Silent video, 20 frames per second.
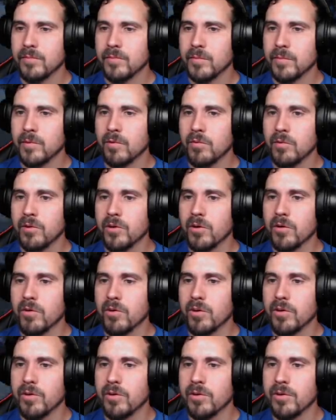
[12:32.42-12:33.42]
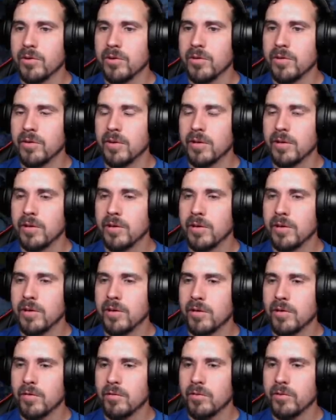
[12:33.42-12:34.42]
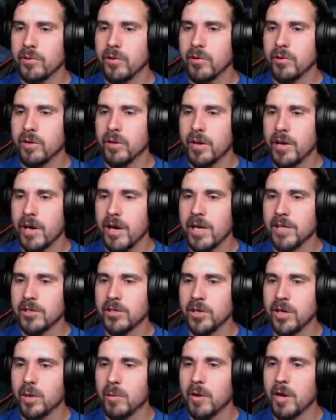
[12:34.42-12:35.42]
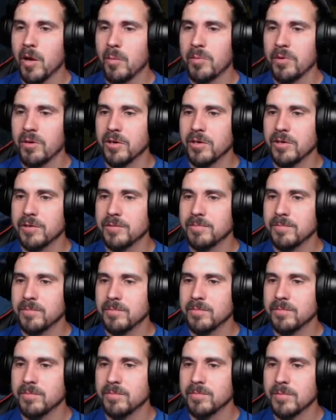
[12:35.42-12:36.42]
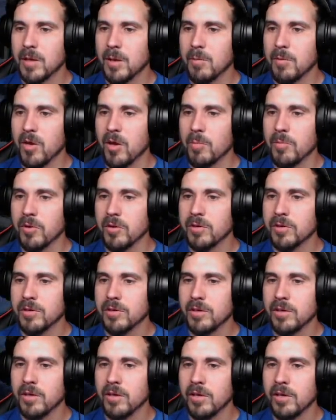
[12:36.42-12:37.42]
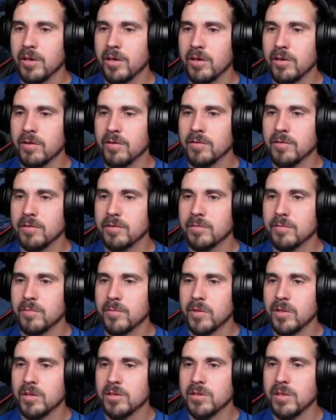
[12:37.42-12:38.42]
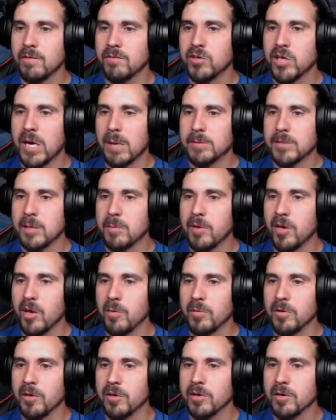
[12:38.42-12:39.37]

Where are you going? Where are you going? Hey, sir, how may I help you? How may I help you? Steve Jobs, how may I help you?